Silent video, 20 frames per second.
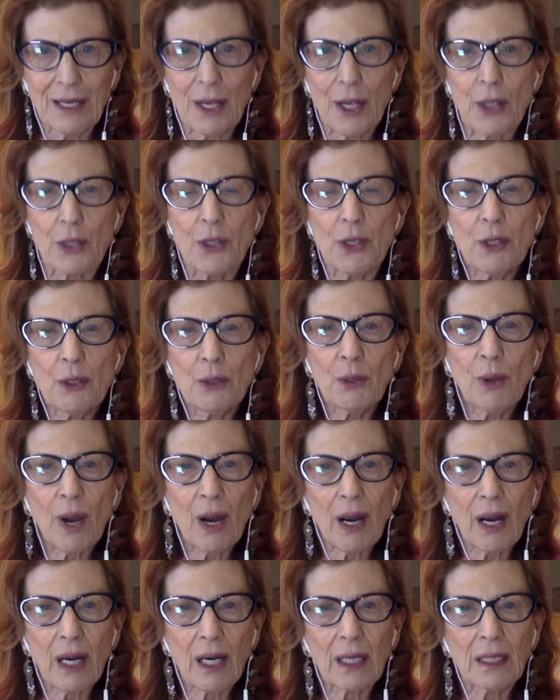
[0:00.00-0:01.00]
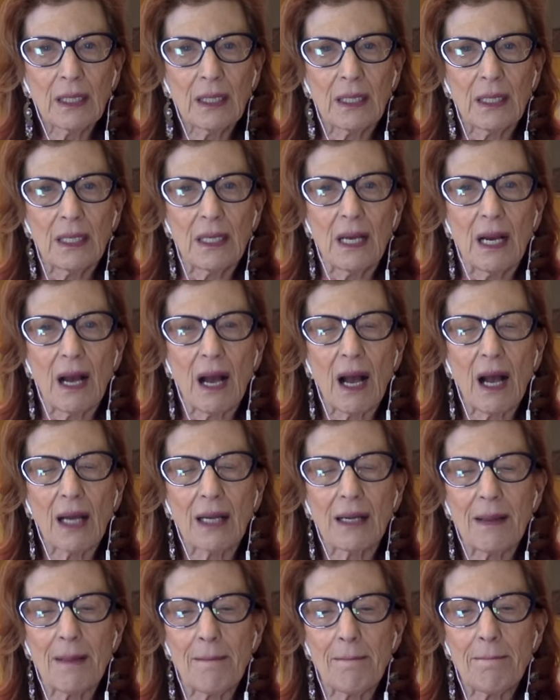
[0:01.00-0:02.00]
You are
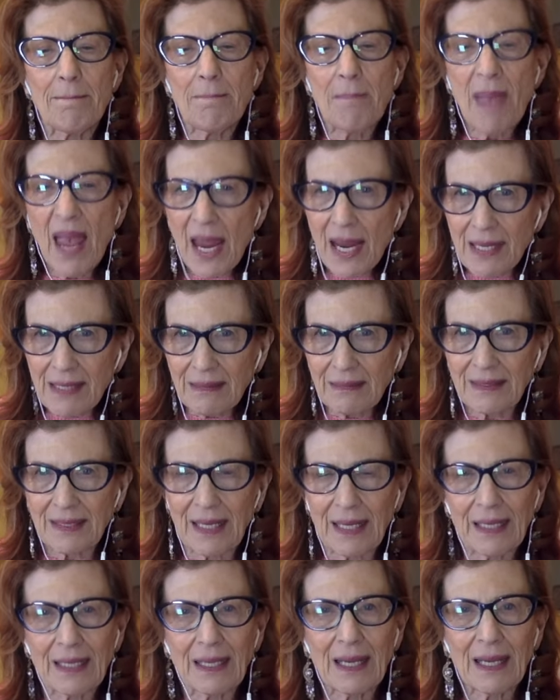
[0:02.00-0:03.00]
an amazing